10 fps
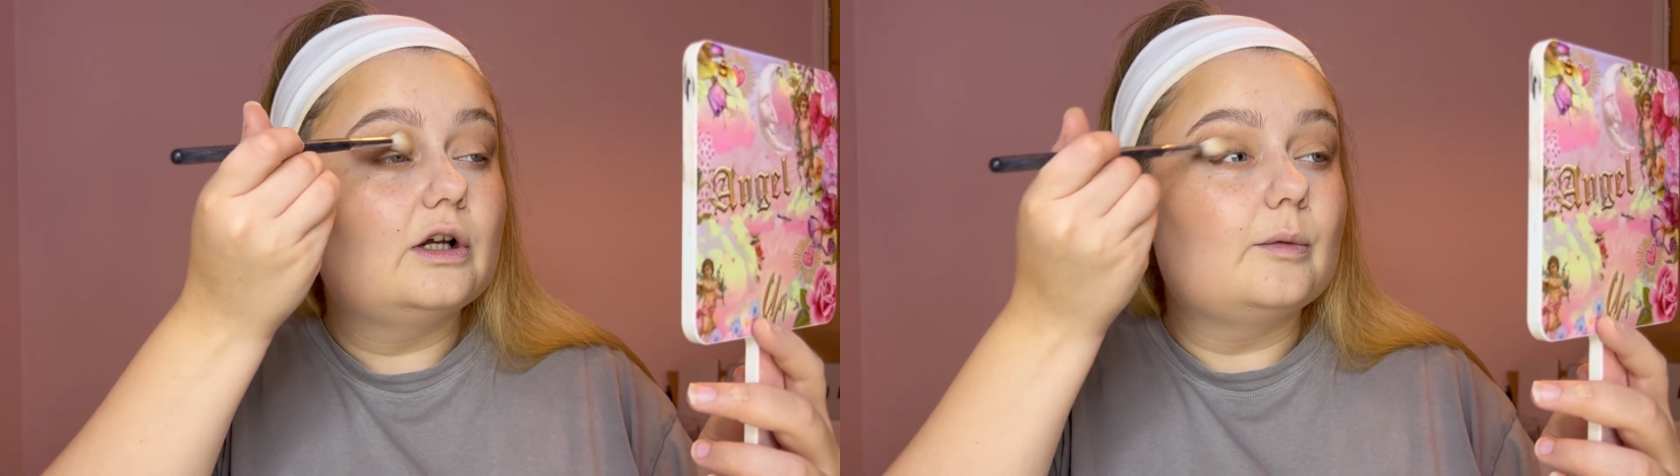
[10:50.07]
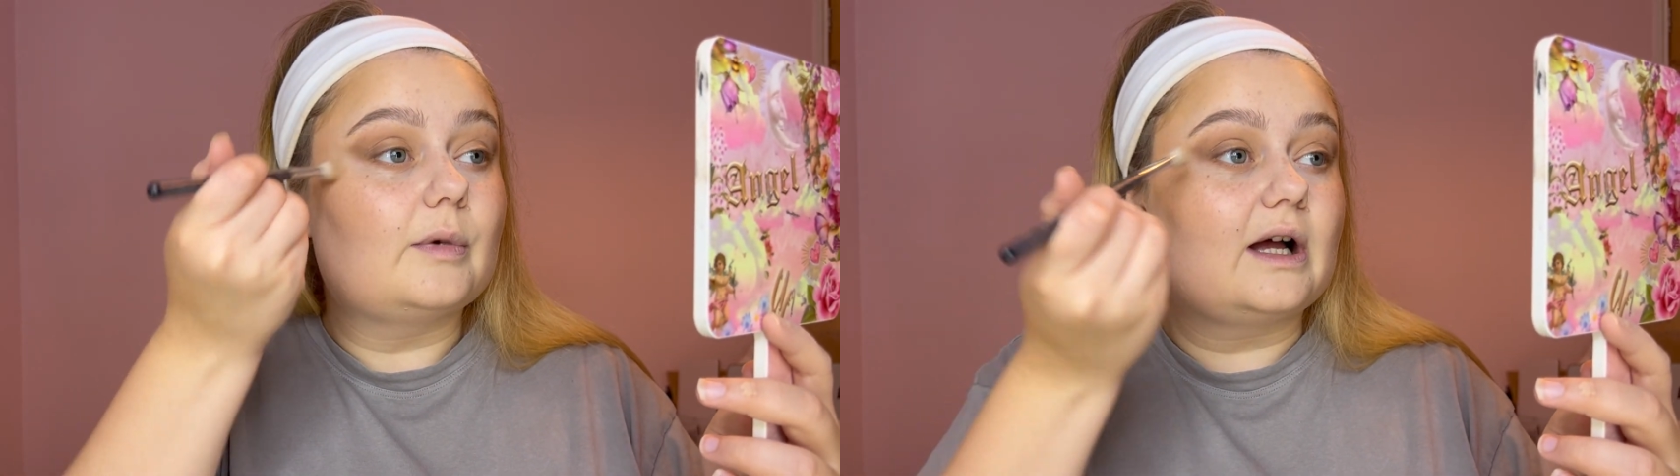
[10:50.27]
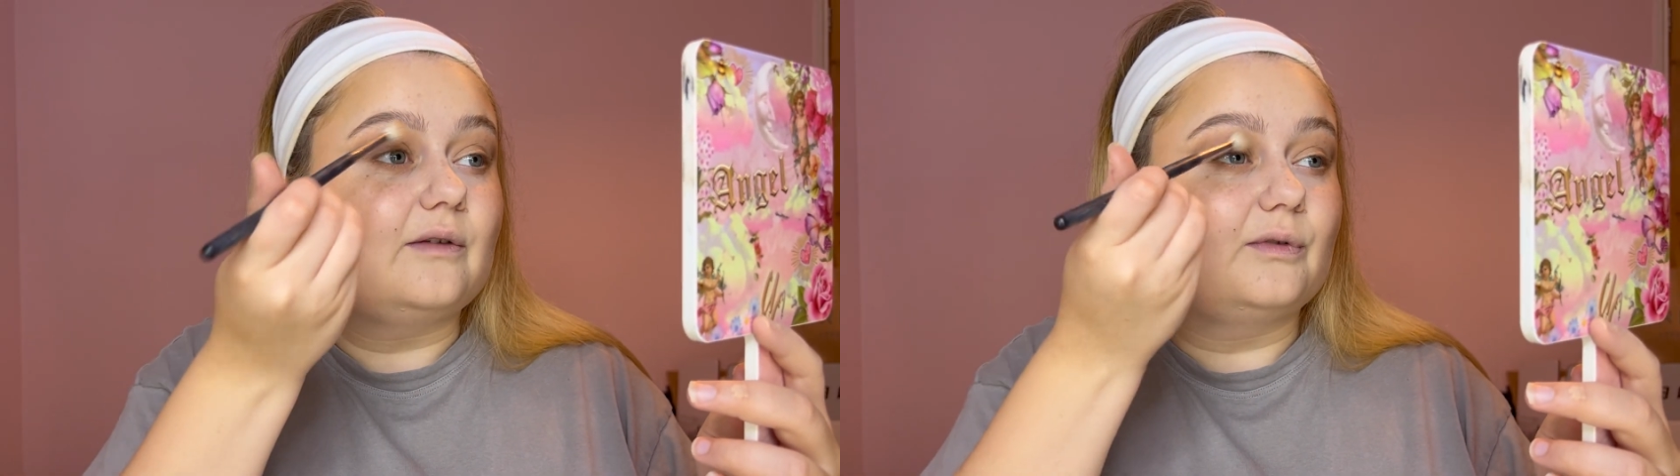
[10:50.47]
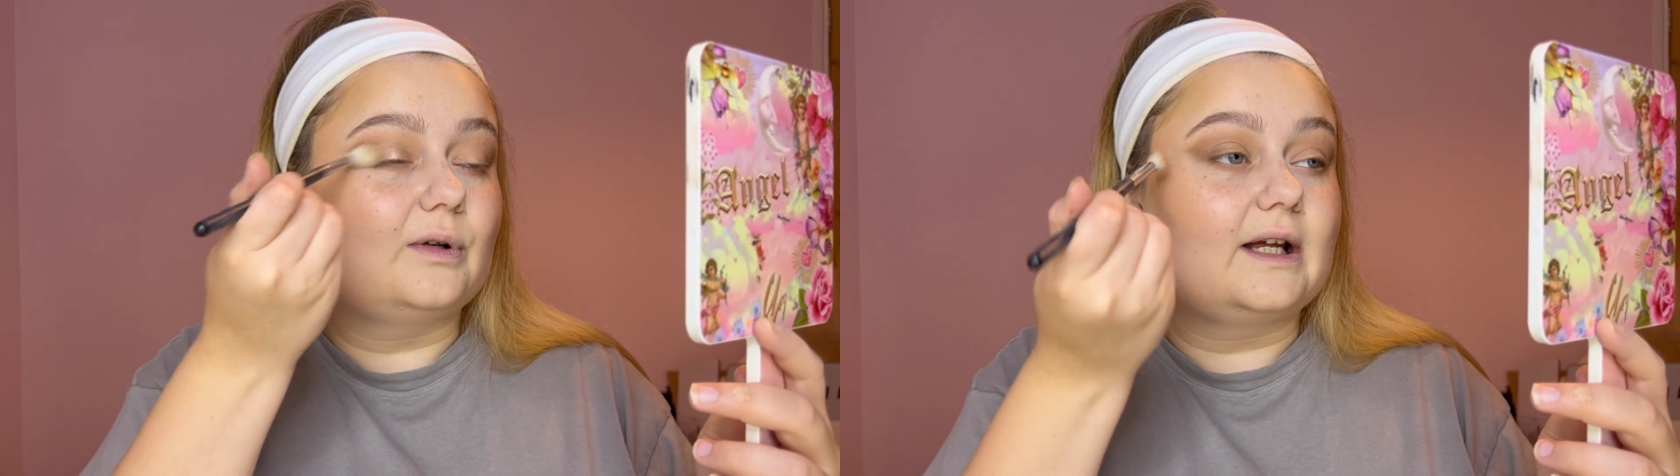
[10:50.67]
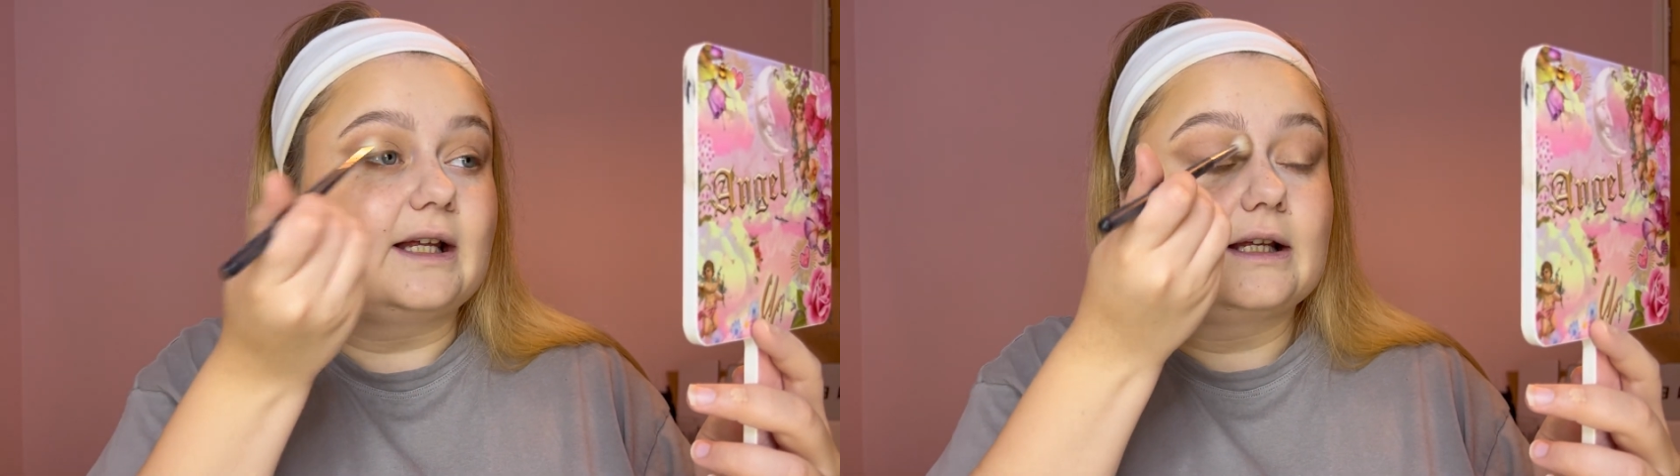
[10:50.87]
but I feel
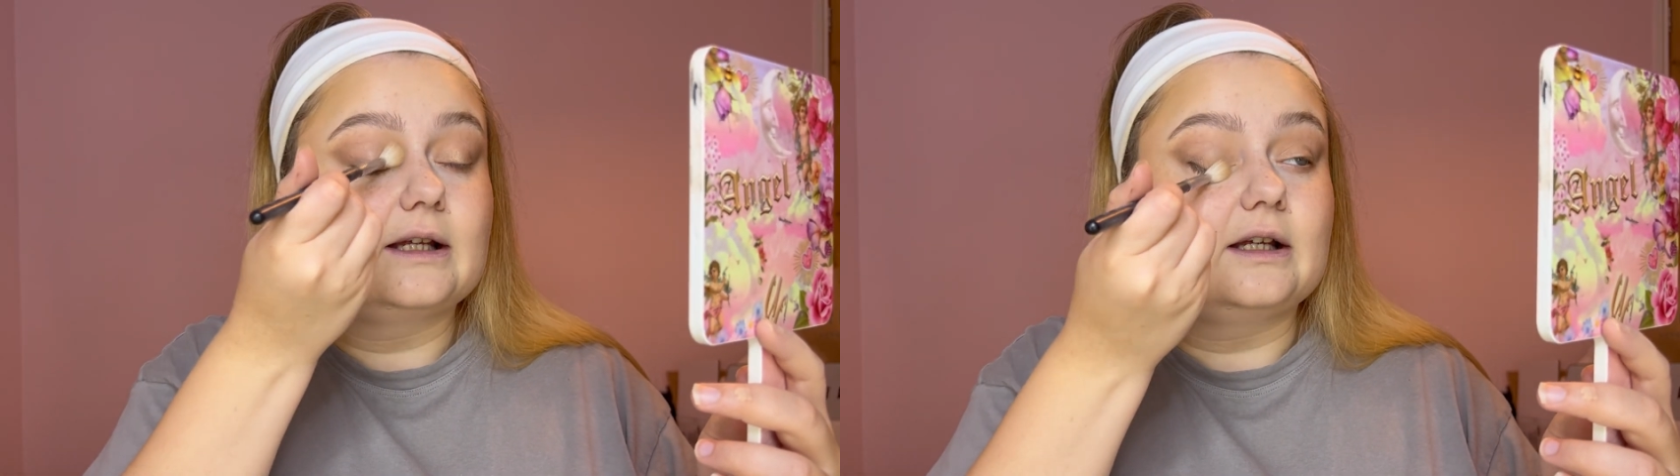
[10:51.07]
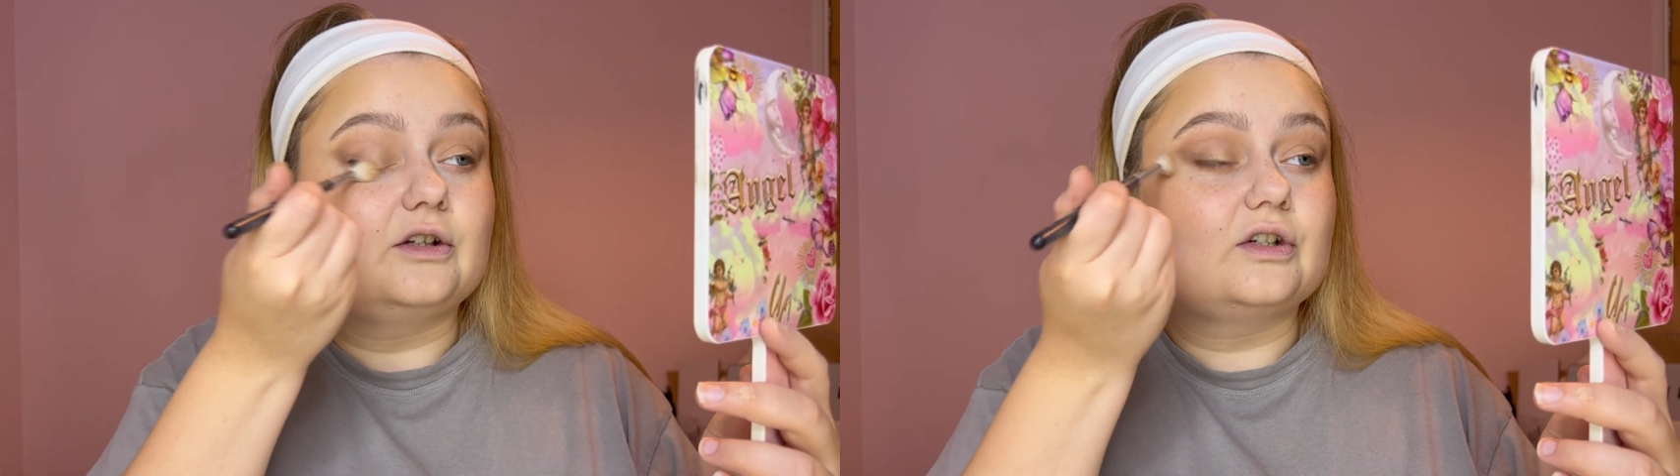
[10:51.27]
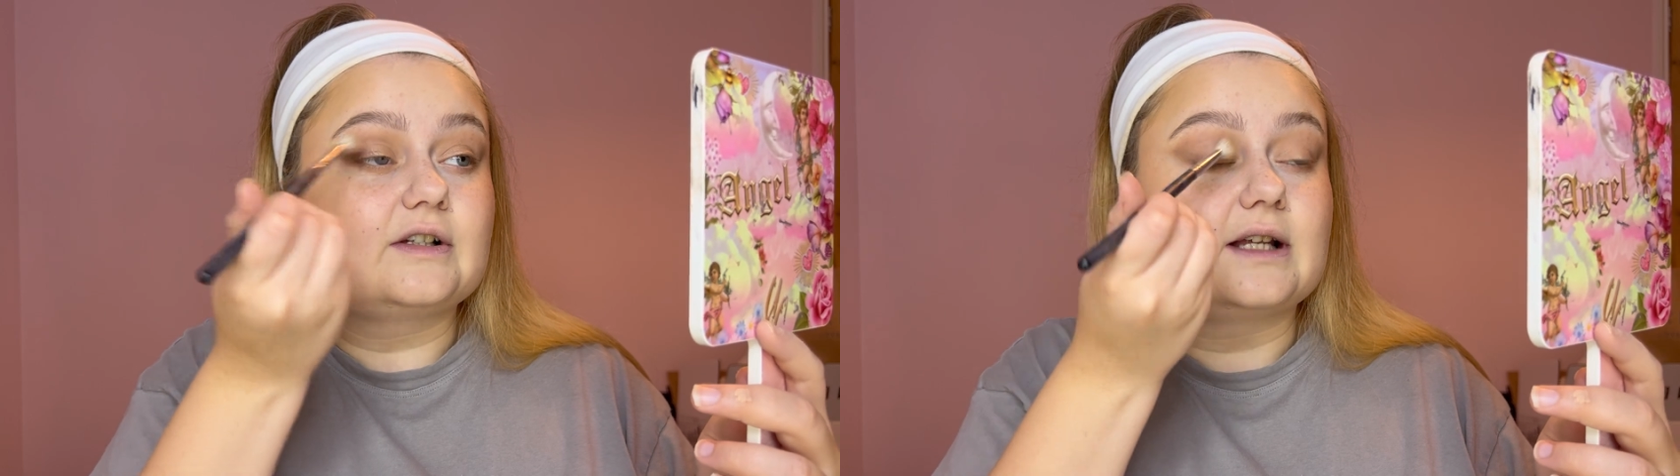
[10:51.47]
like it just